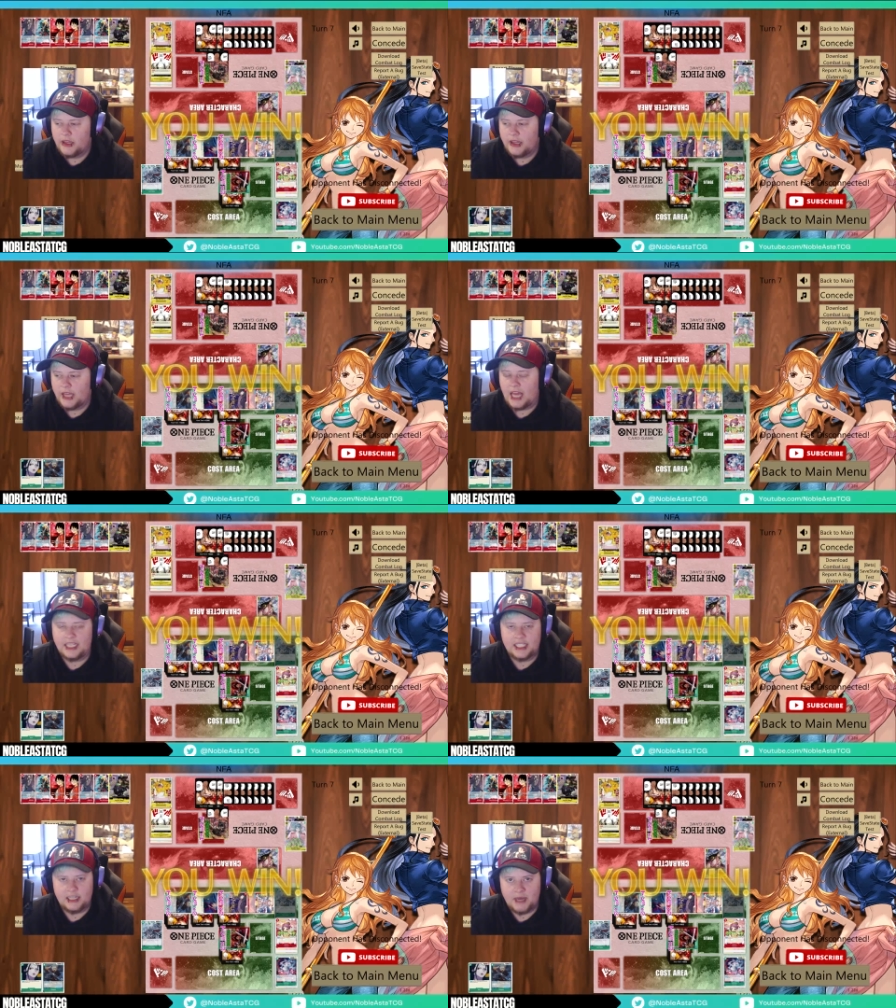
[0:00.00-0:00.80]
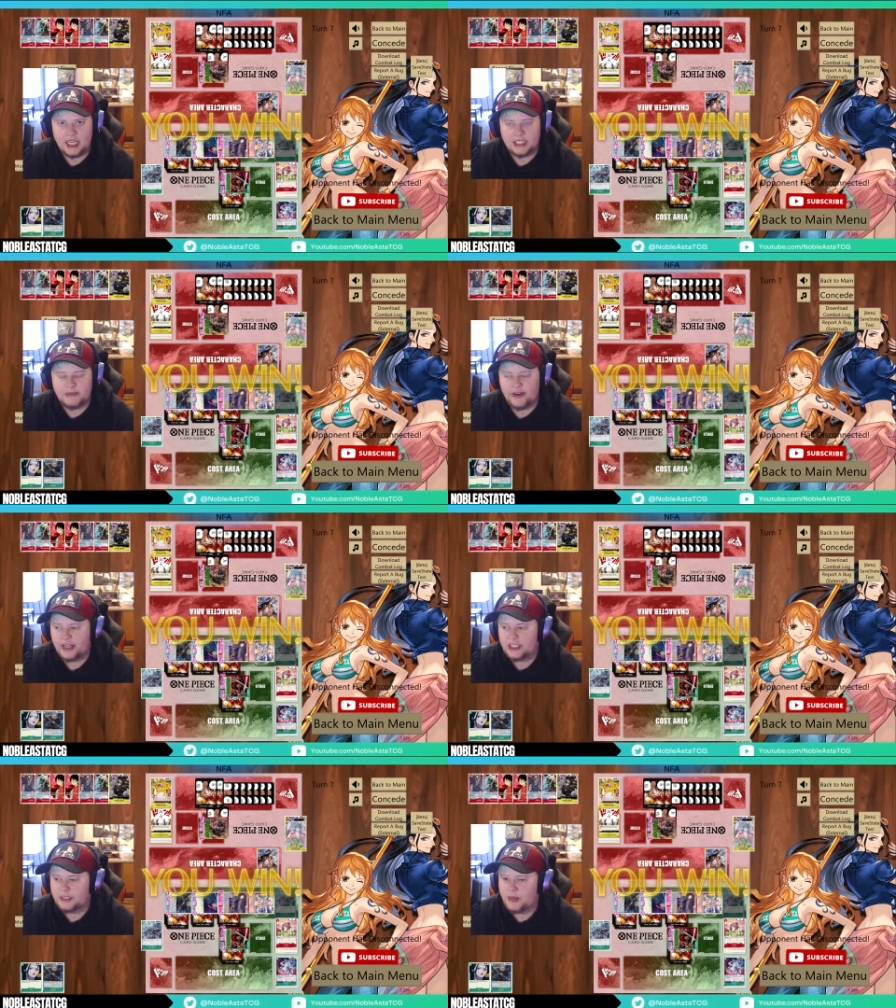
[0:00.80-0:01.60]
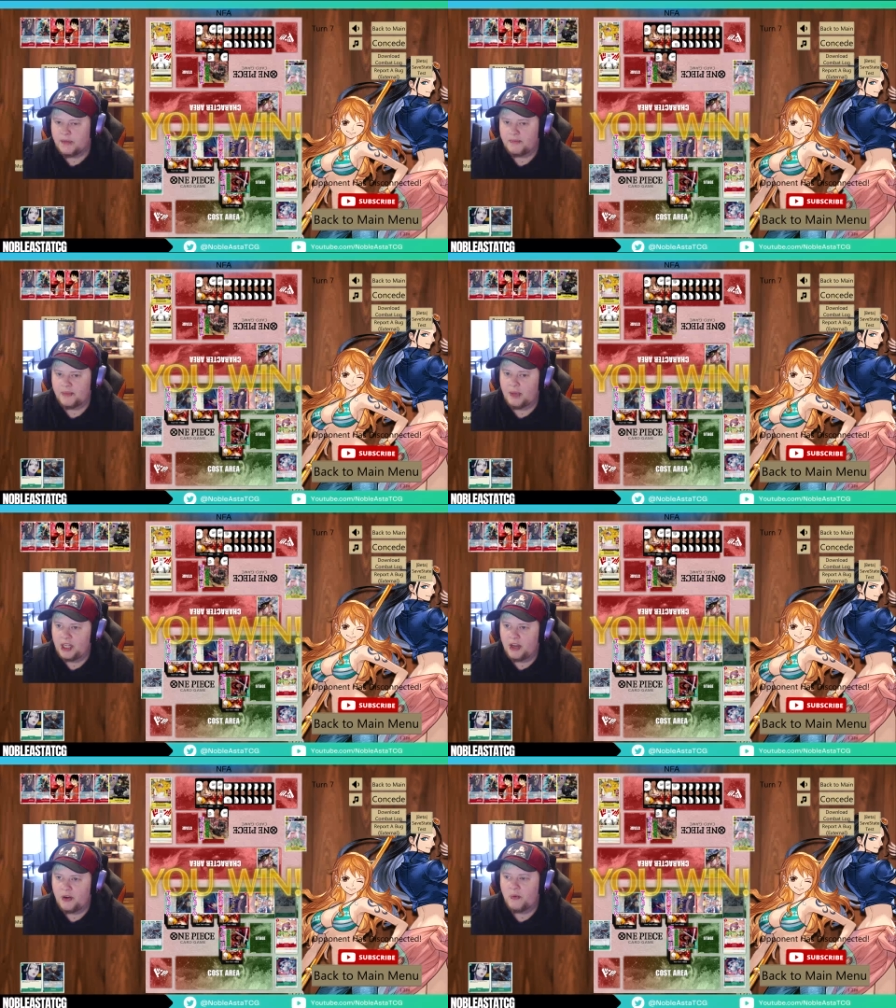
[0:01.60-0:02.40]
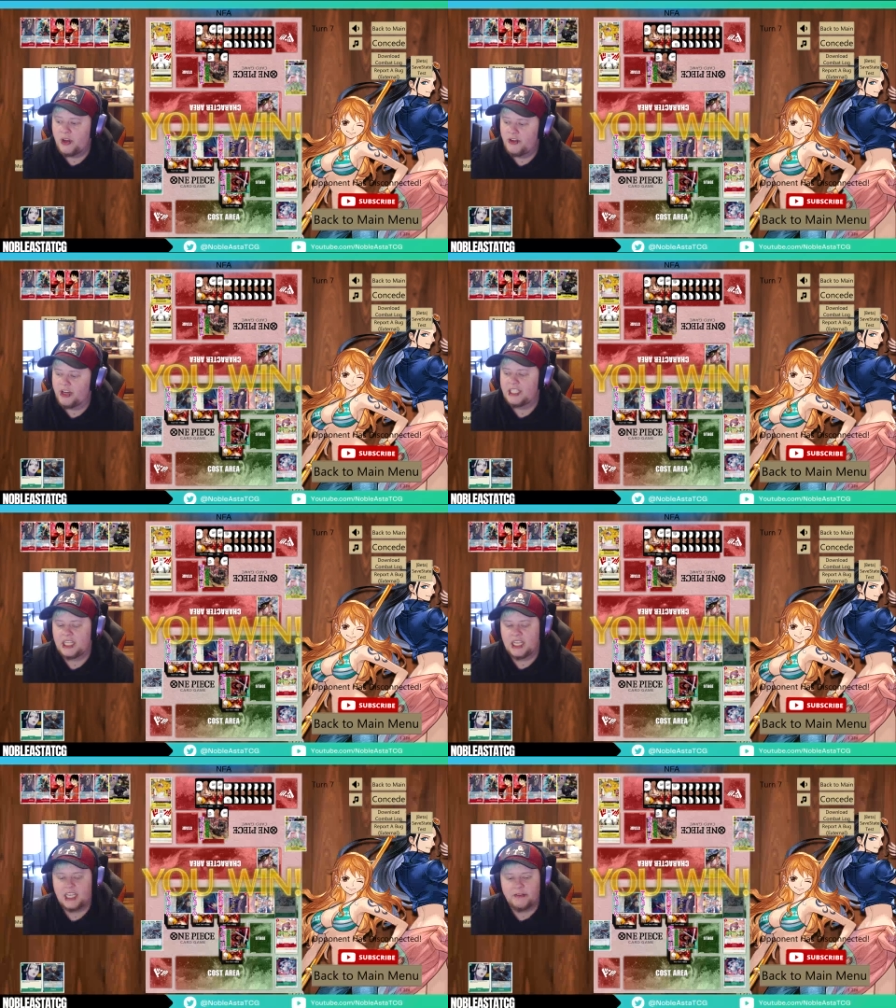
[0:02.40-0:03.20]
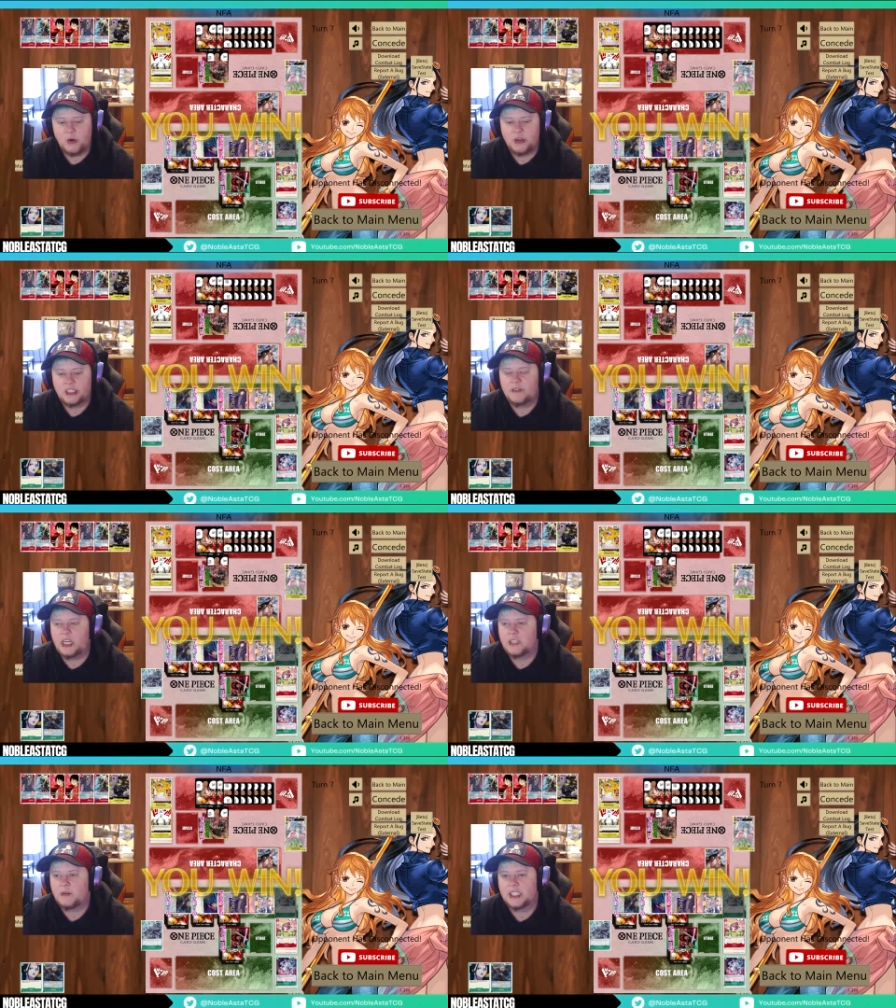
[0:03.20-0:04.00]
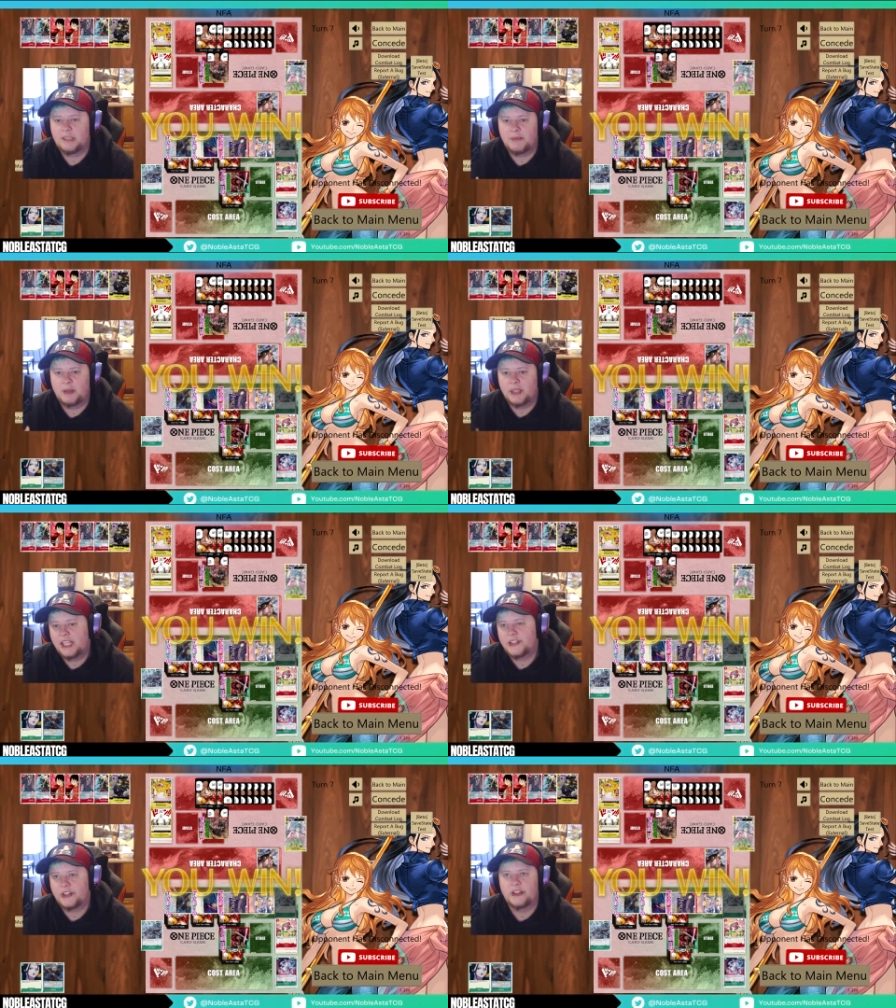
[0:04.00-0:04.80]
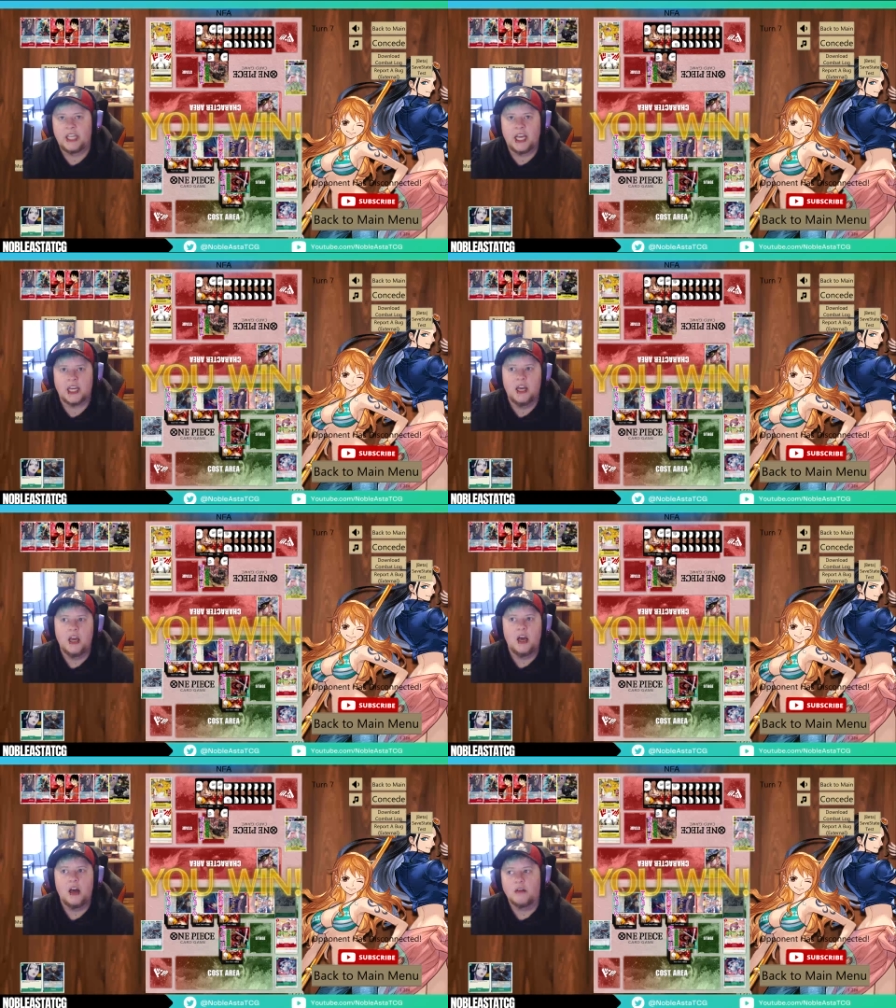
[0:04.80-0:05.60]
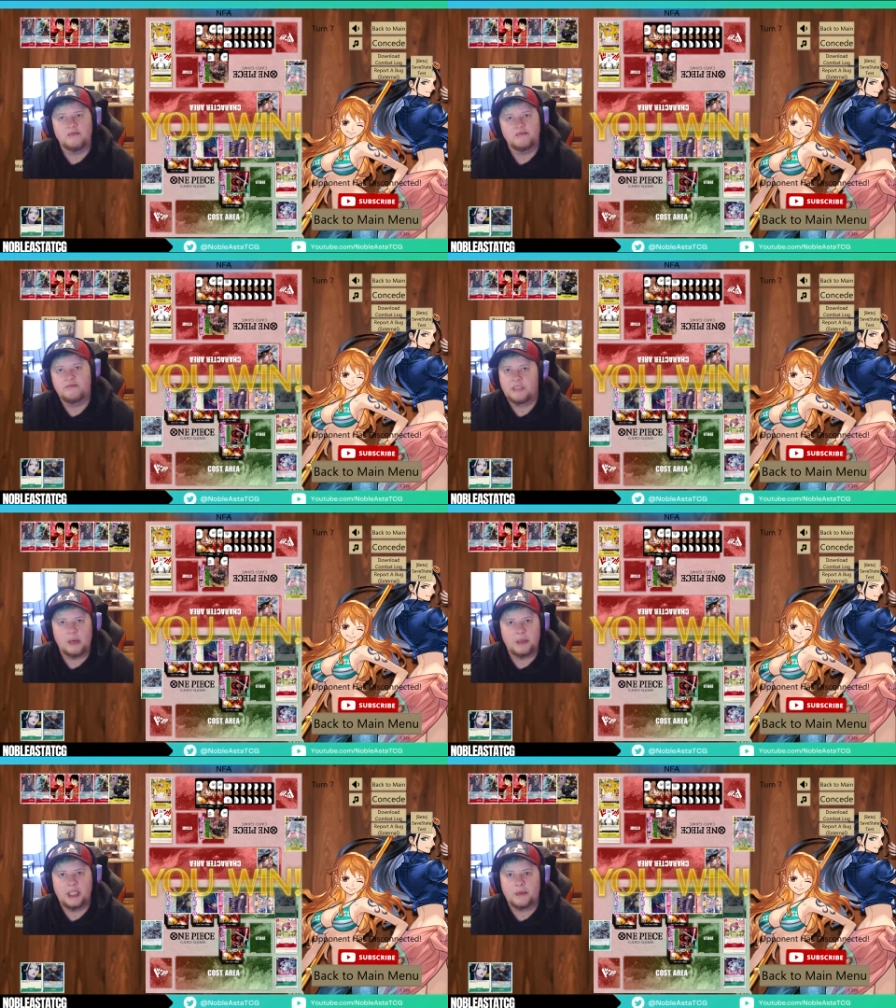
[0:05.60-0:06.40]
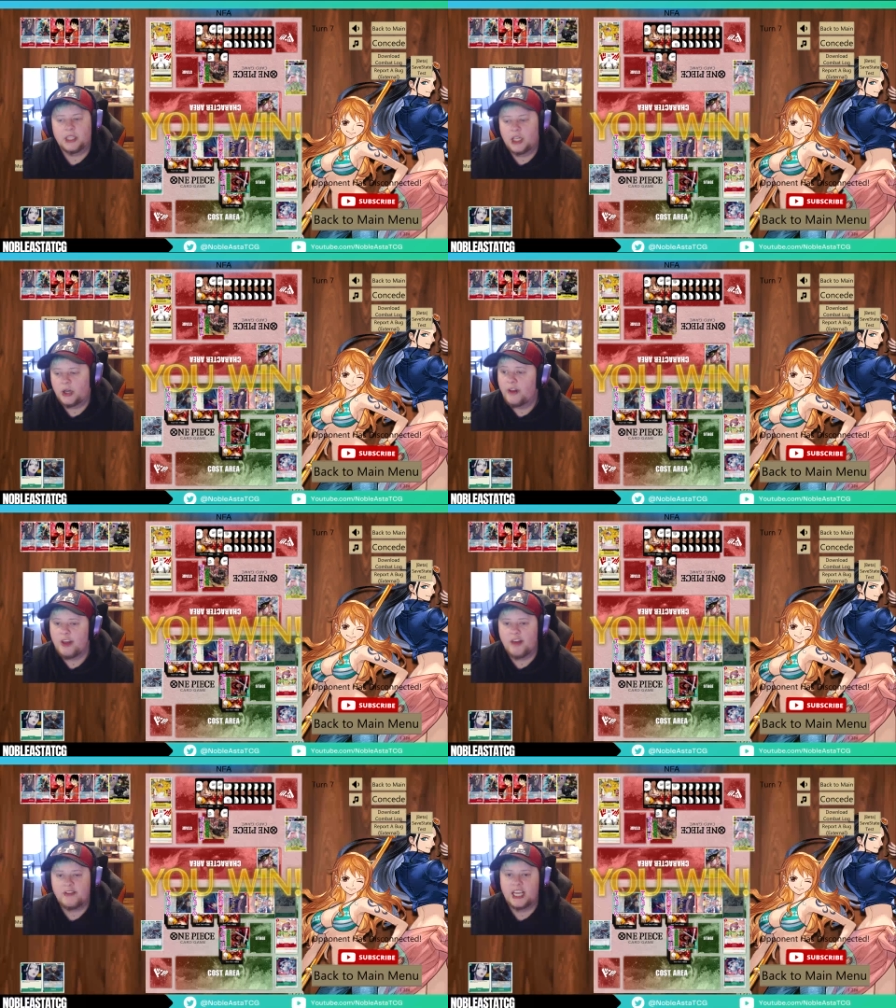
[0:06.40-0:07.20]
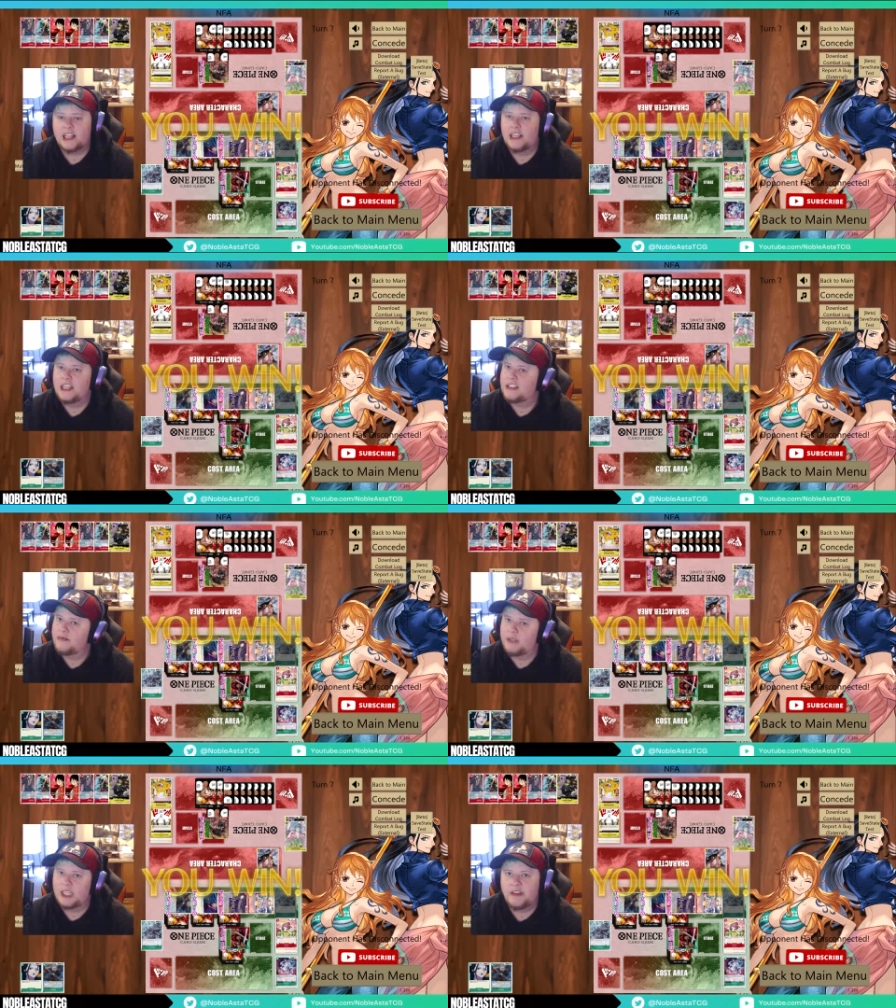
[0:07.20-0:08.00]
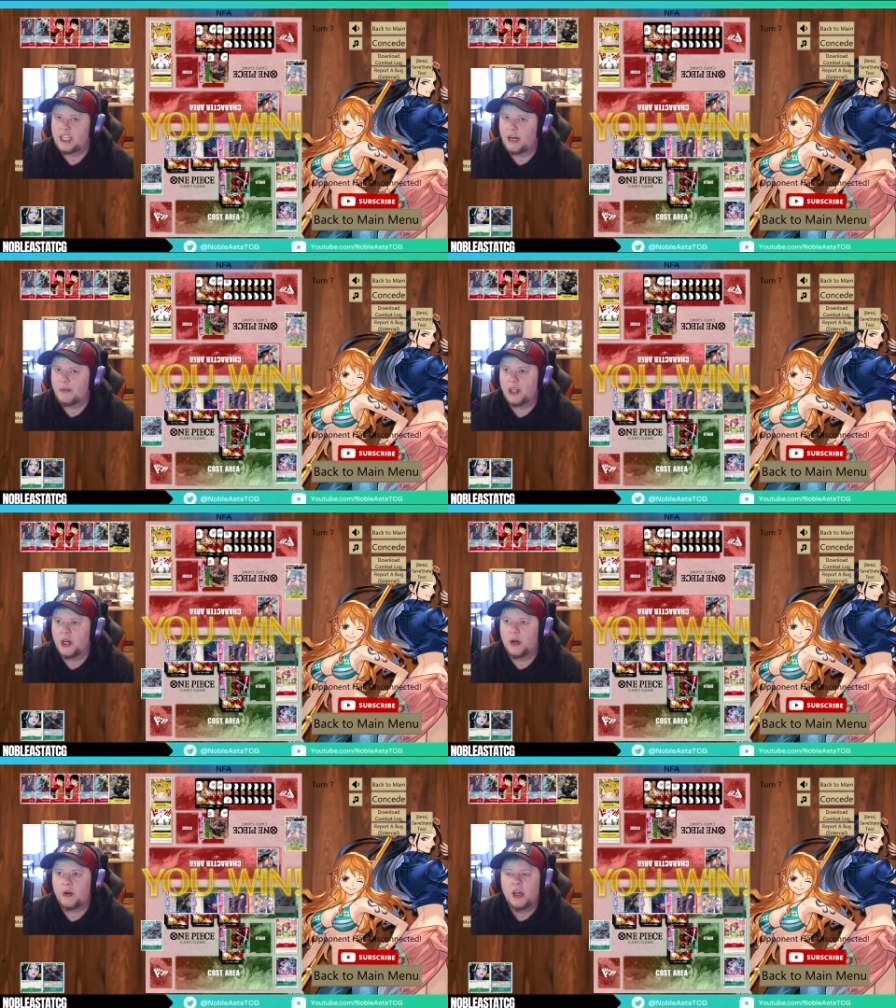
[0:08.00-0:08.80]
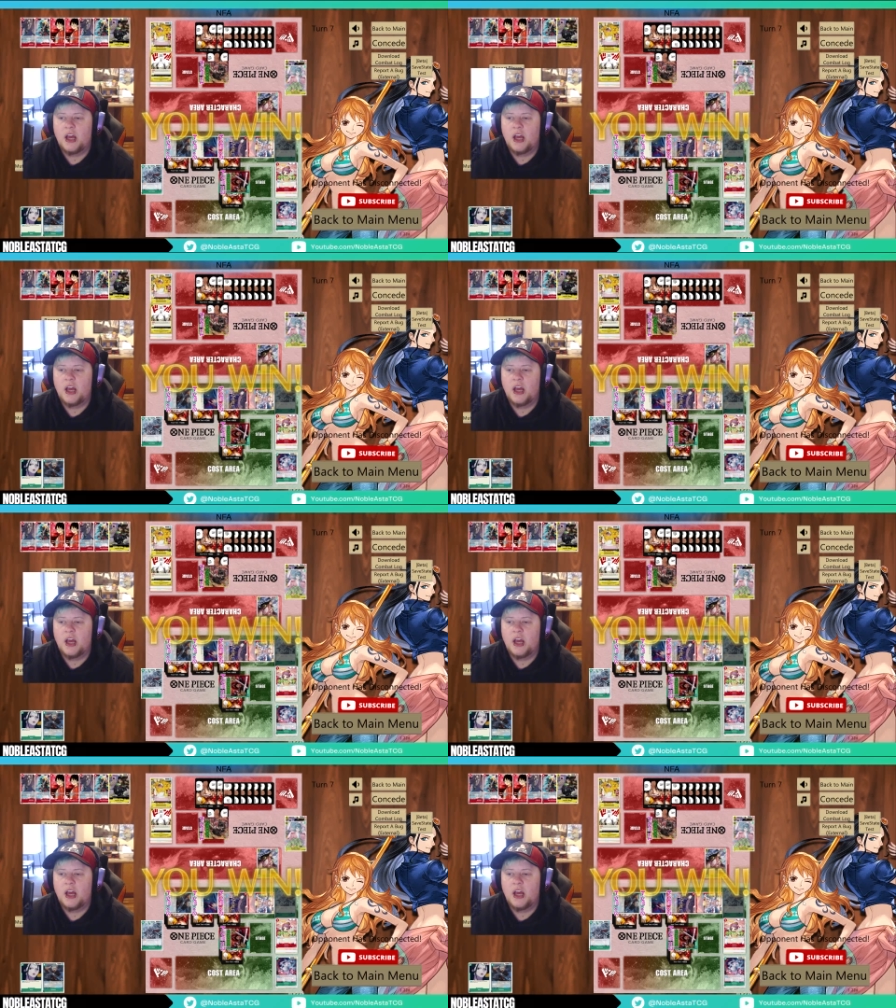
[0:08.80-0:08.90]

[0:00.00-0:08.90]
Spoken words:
At least in my experience. But let me know what you guys think. And of course, if you guys want to see me play a certain deck, tell me down below. If you have a deck list, leave it down below.